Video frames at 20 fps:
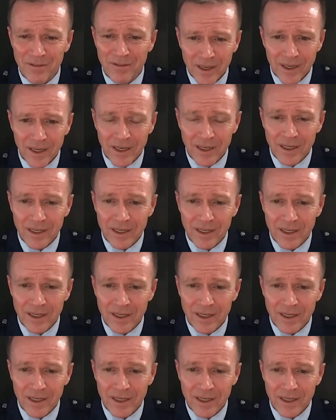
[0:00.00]
It is
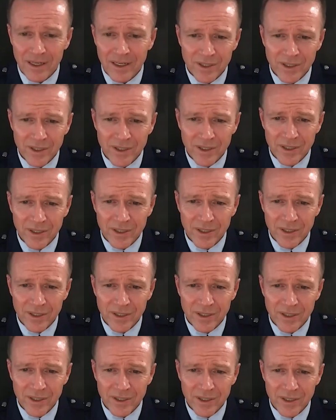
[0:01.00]
in person,
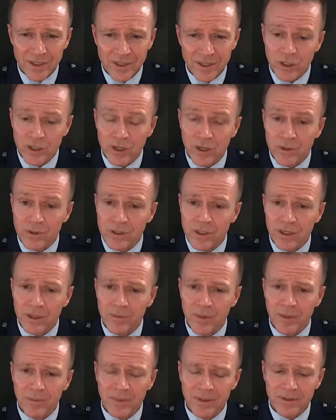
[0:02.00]
right? Which shows
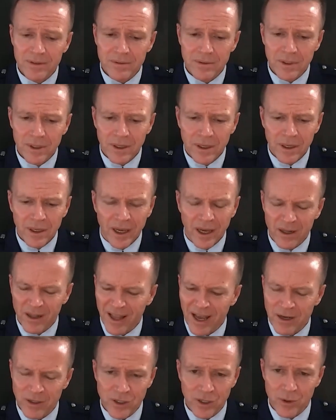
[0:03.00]
commitment and
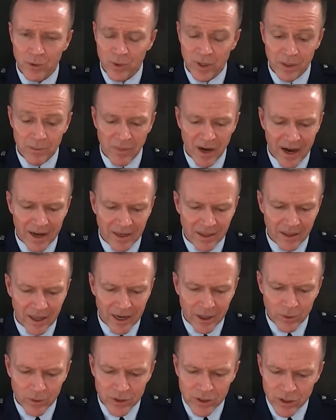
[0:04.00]
allows you to read body
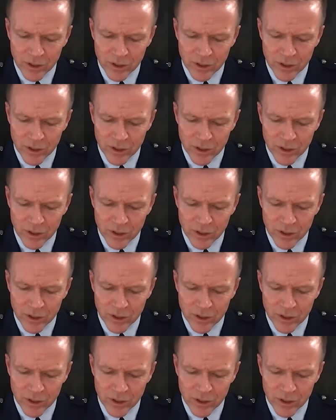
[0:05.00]
language.